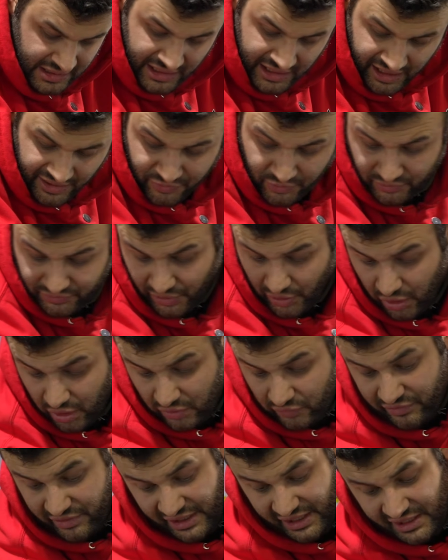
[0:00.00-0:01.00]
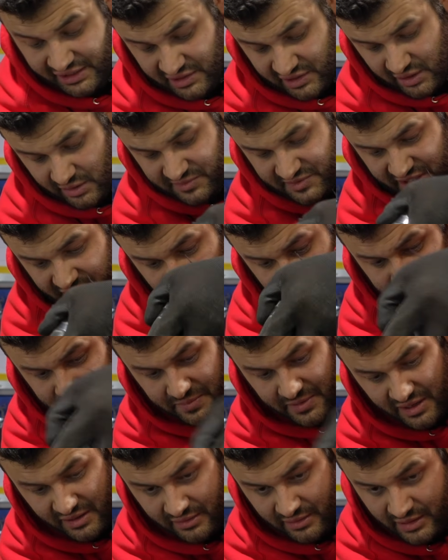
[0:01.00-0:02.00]
I thought the whole radiator comes out,
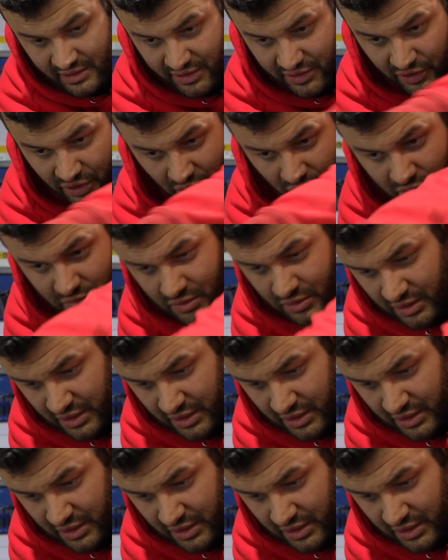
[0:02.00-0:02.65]
but no.